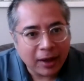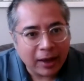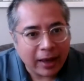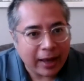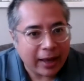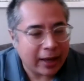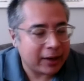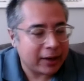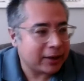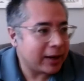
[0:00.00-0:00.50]

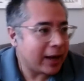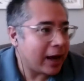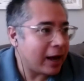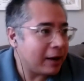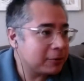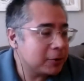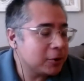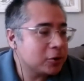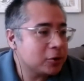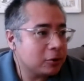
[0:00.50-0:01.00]
And
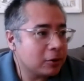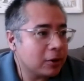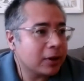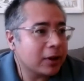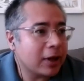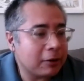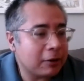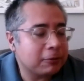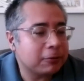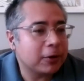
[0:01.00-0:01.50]
after doing
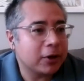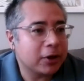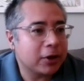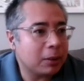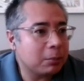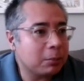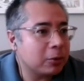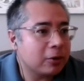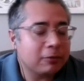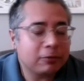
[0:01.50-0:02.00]
that for a
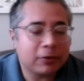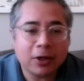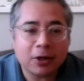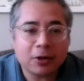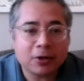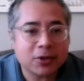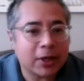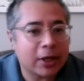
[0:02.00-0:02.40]
number of years,